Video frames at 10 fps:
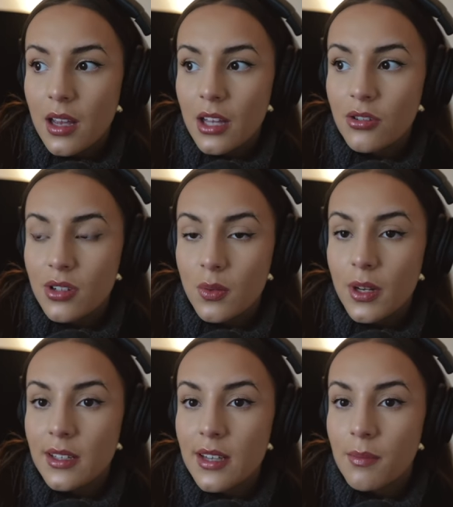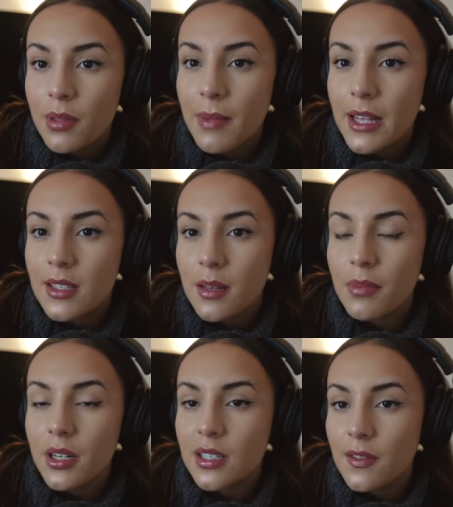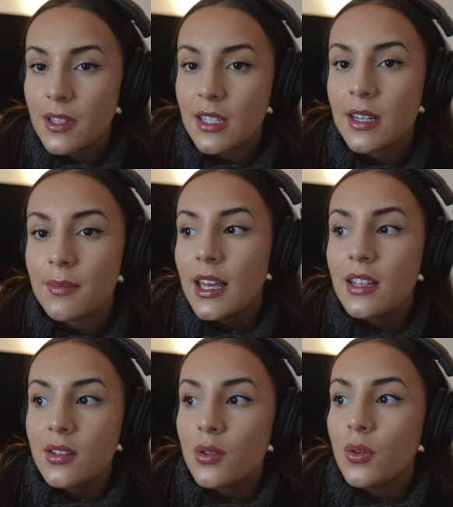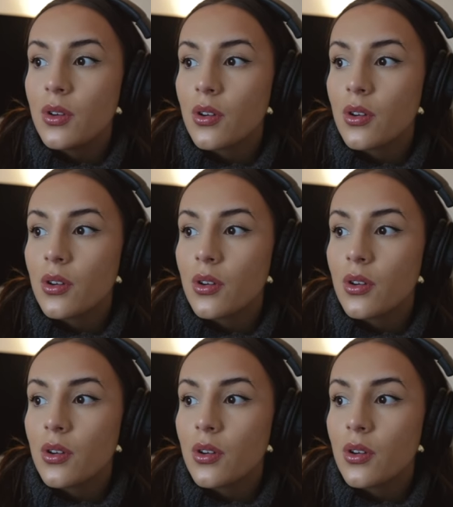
and you're just wanting to implement some productivity tip into